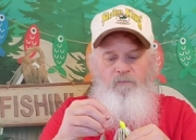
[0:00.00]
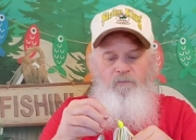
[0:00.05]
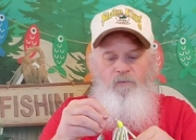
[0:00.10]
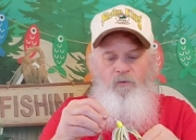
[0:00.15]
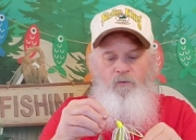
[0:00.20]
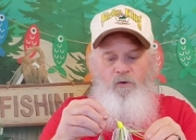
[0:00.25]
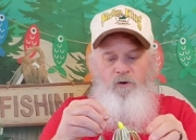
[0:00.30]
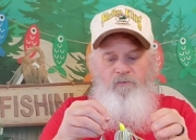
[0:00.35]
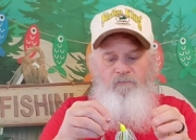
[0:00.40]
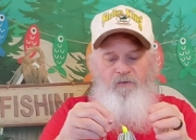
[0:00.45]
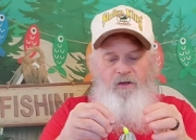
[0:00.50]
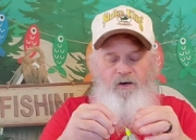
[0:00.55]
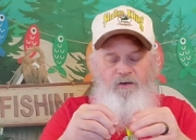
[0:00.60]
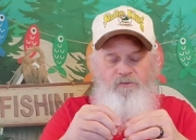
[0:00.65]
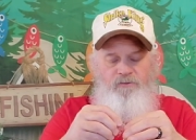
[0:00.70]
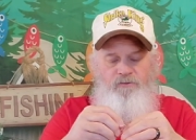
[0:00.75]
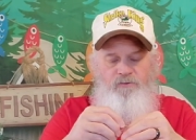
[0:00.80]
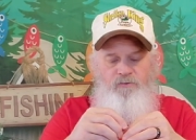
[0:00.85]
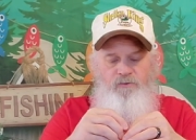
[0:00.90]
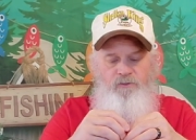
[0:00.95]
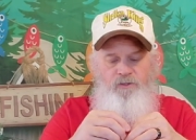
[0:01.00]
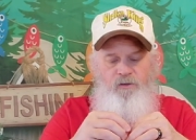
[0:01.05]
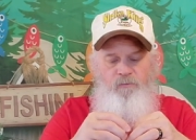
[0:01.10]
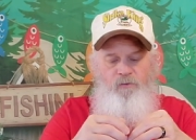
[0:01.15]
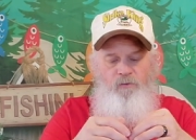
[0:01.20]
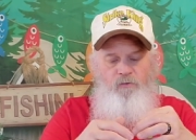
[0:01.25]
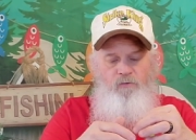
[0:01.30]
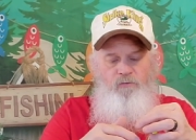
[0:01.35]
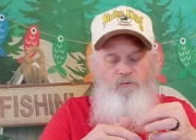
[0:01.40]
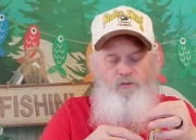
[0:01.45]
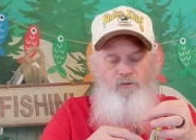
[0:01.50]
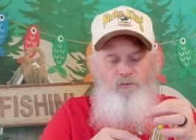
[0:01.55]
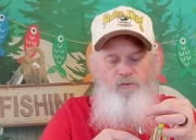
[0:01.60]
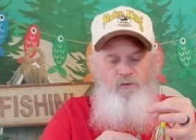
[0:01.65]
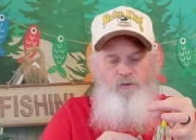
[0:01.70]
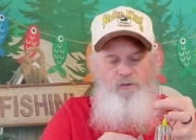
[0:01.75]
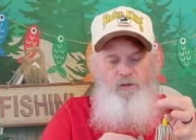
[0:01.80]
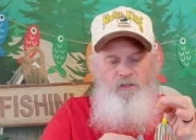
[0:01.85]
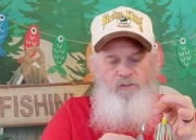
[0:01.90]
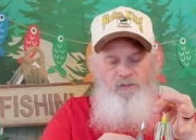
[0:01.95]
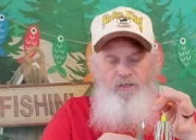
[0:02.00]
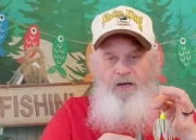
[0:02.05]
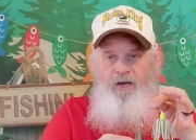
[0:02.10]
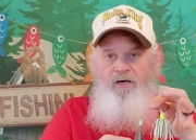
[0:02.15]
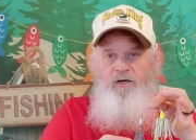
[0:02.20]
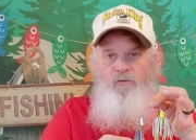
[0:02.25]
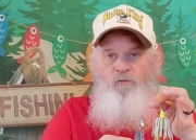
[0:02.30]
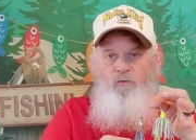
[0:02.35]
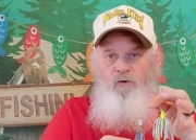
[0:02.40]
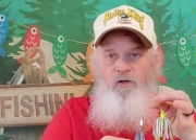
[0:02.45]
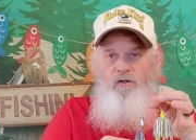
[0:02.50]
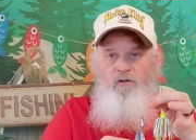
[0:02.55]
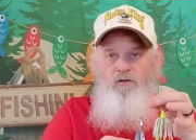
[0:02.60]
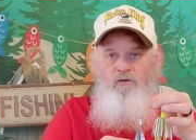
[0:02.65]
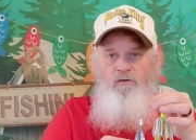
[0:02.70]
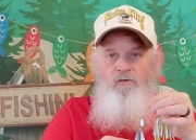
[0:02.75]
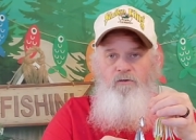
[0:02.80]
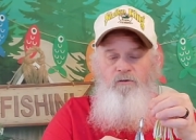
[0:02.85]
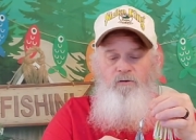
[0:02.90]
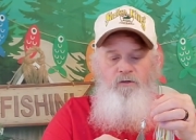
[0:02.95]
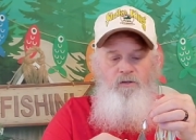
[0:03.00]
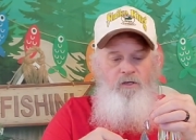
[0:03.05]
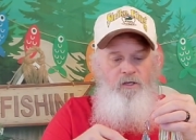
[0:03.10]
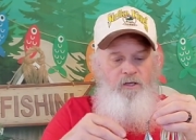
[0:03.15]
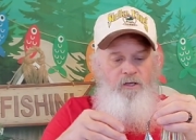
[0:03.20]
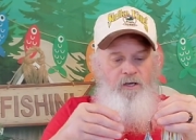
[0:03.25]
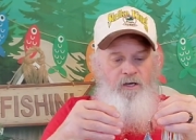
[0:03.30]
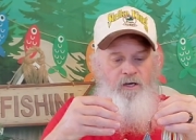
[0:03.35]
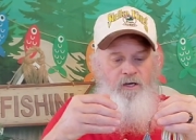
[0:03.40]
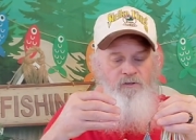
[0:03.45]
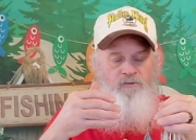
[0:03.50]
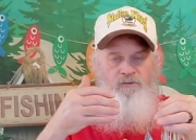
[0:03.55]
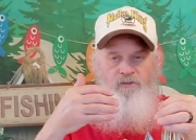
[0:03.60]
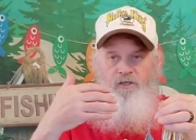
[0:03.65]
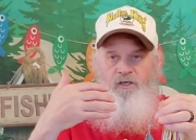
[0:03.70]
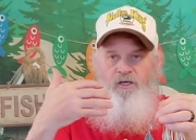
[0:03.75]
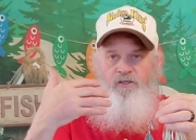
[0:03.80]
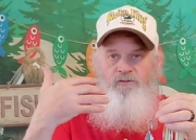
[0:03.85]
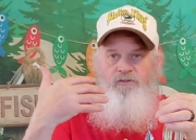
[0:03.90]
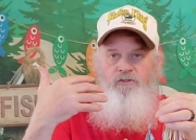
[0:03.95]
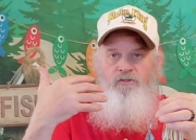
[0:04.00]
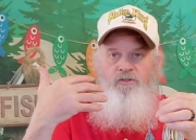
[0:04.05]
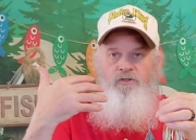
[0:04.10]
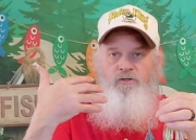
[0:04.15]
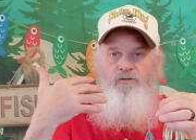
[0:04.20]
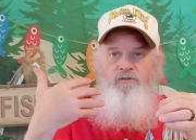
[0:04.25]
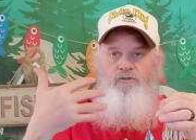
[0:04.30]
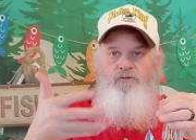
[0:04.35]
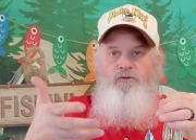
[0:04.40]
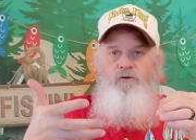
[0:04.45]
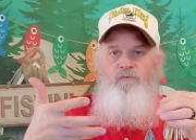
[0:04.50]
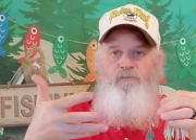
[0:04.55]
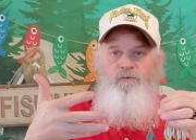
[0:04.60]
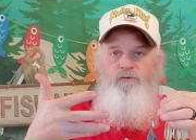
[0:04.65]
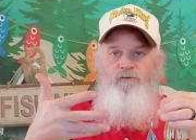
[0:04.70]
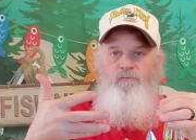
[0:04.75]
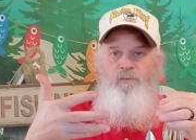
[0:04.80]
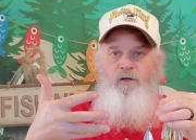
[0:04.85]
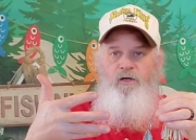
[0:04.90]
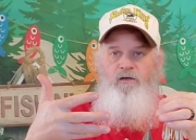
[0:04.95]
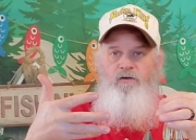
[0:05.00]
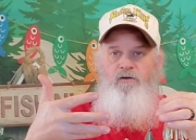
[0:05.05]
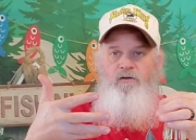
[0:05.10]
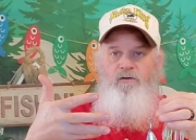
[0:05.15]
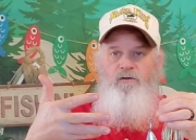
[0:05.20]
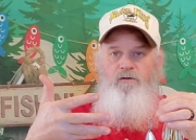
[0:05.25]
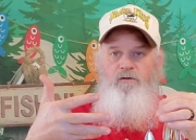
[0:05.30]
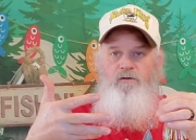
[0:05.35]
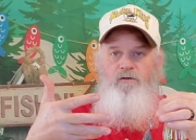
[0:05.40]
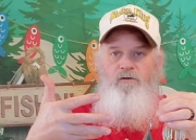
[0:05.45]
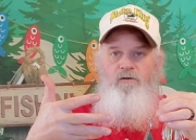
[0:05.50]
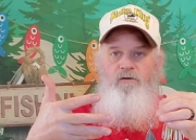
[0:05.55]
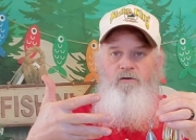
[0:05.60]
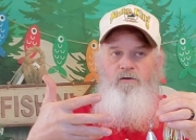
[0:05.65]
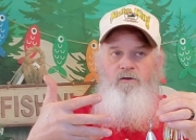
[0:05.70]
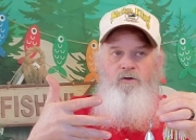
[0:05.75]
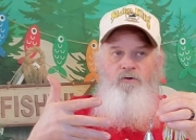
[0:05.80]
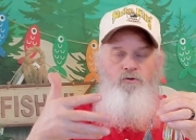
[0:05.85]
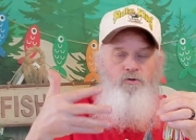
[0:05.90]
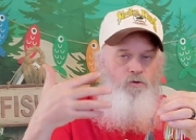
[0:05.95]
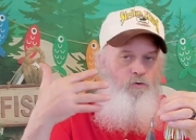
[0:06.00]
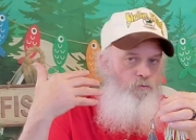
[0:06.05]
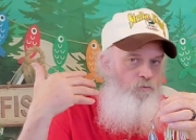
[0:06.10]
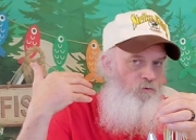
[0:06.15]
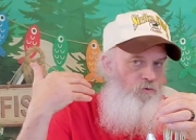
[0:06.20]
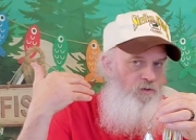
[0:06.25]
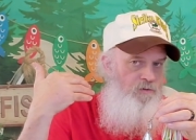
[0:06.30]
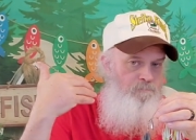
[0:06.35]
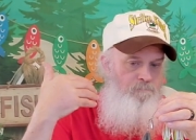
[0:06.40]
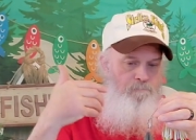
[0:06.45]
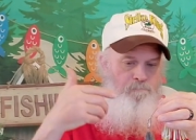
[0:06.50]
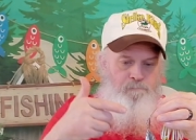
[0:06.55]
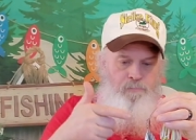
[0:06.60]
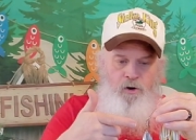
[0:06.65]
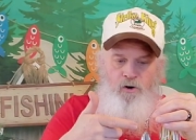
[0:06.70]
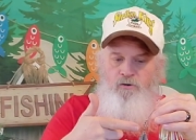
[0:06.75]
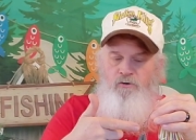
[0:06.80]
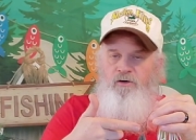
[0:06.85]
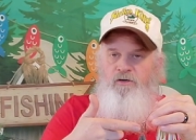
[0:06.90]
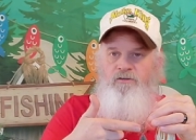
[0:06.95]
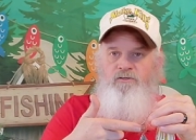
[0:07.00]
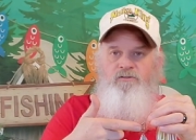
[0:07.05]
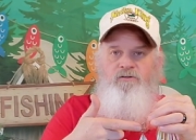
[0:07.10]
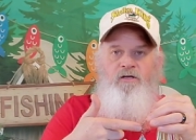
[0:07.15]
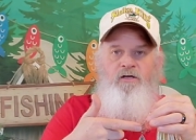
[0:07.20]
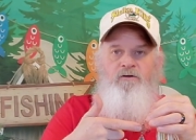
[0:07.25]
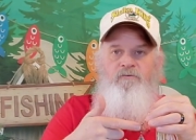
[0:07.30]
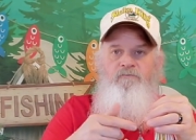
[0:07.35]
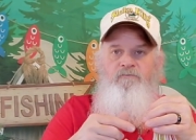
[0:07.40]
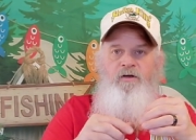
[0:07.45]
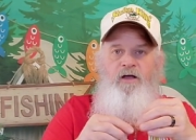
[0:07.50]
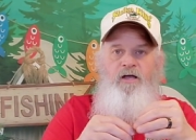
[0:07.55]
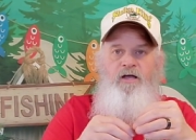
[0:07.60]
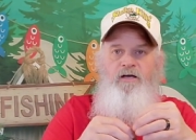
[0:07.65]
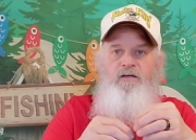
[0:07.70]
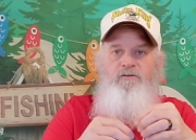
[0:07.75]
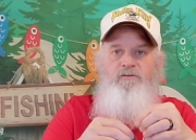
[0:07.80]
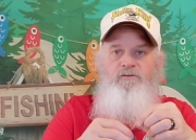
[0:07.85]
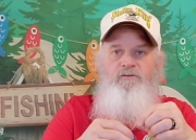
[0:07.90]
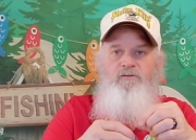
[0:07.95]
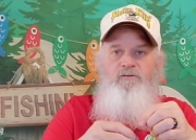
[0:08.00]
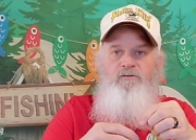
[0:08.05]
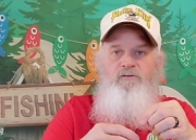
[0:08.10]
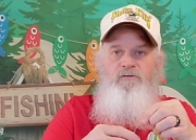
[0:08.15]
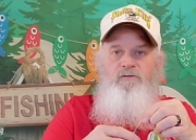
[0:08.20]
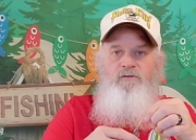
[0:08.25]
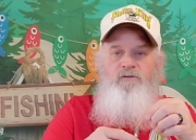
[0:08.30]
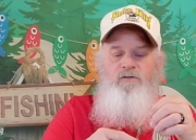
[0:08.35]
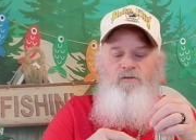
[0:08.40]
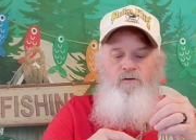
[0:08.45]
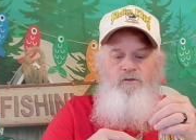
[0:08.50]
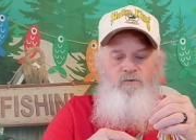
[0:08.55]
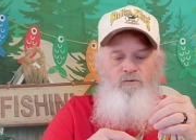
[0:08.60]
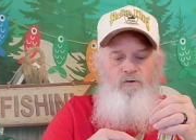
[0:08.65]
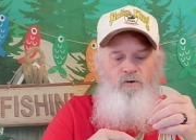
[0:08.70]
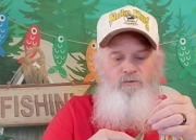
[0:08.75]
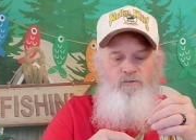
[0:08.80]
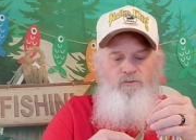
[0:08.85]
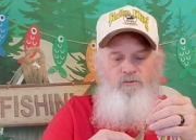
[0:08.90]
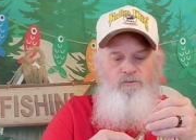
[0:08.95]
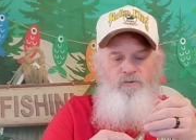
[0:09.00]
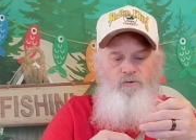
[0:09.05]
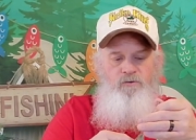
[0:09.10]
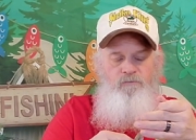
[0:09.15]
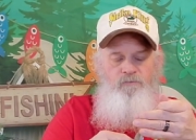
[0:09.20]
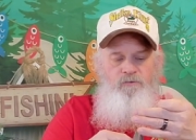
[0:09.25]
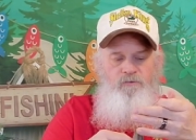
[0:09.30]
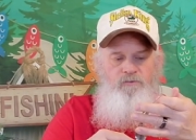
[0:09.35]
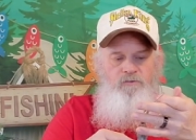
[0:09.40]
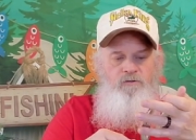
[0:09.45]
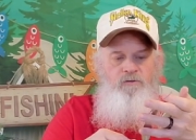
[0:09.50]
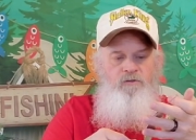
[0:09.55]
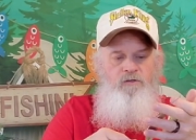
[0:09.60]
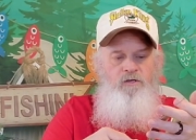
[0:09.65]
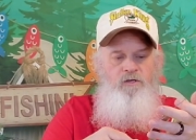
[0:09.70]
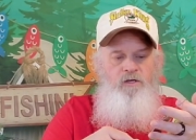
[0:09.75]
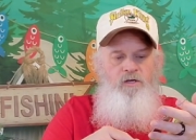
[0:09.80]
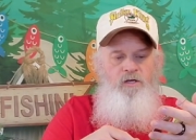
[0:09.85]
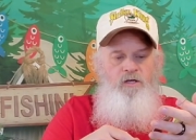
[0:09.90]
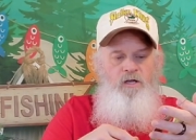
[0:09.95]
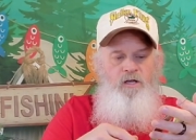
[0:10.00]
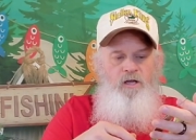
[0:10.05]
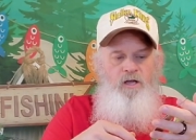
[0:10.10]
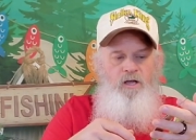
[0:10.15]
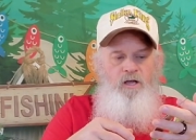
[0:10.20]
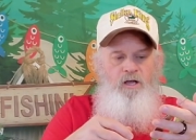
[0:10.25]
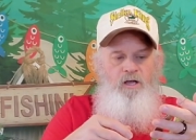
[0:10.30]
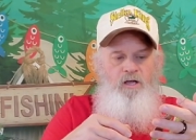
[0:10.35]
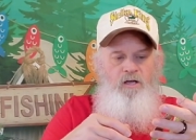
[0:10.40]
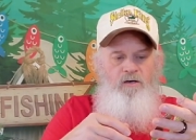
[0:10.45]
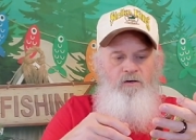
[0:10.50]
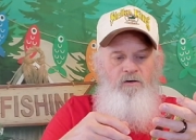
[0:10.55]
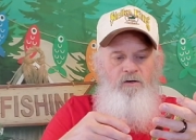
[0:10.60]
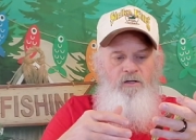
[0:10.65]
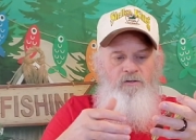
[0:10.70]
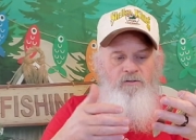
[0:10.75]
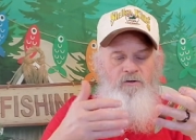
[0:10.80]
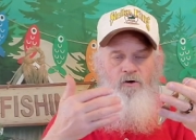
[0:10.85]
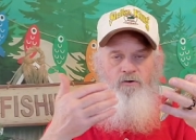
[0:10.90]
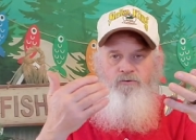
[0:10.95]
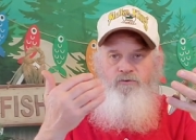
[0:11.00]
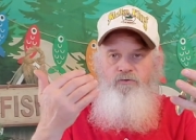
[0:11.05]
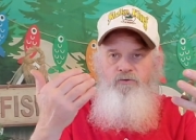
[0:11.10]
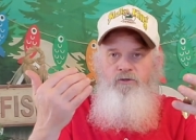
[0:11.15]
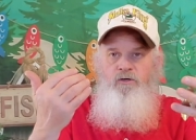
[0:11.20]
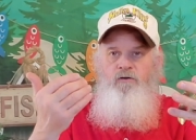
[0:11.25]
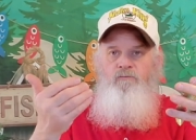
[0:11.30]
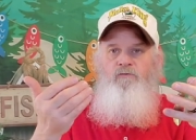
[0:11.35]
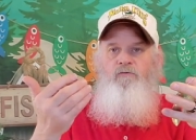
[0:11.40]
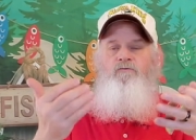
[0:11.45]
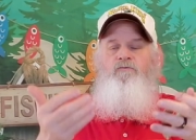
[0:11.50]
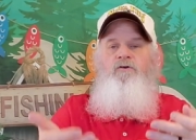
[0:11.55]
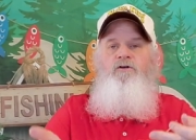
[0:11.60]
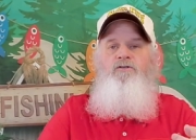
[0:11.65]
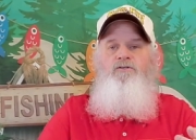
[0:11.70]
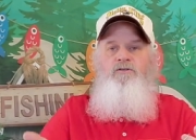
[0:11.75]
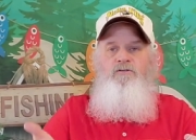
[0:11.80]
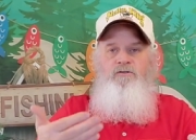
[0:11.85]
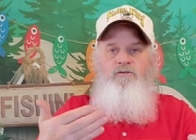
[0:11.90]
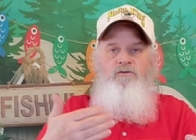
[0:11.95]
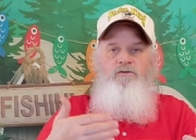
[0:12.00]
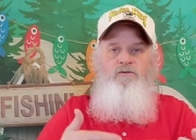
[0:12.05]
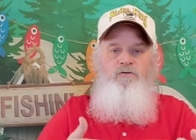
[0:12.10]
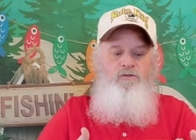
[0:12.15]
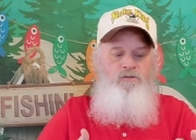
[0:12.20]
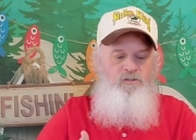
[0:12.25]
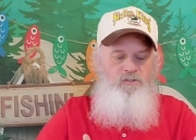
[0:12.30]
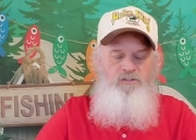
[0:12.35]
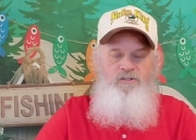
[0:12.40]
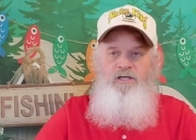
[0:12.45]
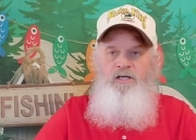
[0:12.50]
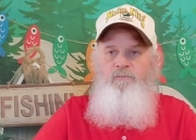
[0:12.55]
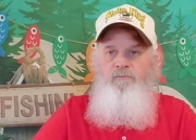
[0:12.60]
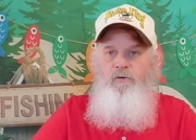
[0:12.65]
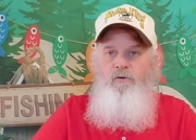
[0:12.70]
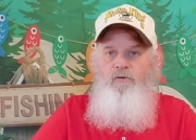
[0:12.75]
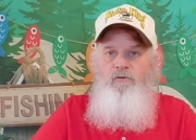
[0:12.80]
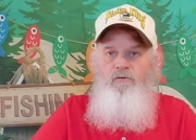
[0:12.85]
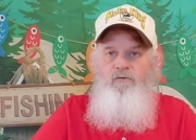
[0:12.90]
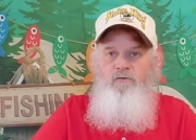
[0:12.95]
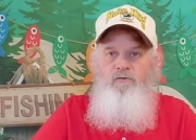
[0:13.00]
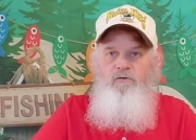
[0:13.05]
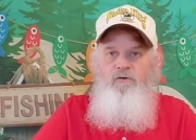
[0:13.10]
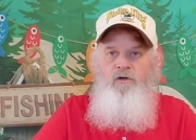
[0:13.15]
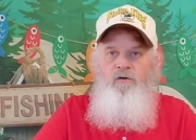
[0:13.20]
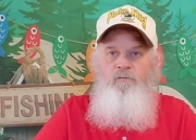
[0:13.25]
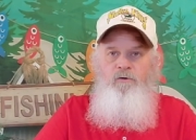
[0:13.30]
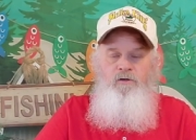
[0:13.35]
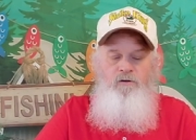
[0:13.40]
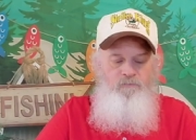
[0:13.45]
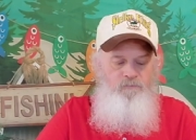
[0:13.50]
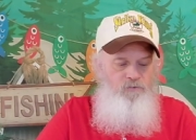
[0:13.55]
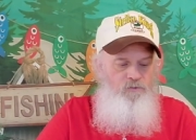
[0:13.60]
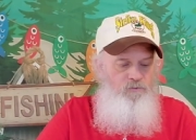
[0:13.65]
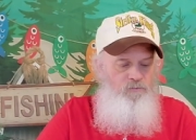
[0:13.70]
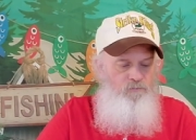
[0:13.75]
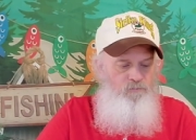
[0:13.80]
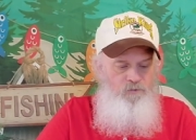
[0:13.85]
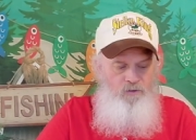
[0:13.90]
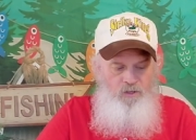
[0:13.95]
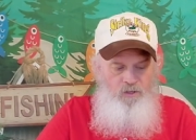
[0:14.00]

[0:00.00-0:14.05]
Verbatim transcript: one advantage to a double to a, a tandem willow is it's a good surface bait. You, know, you can really burn this thing fast across the surface, and it's also good for fishing deeper. I mean, if you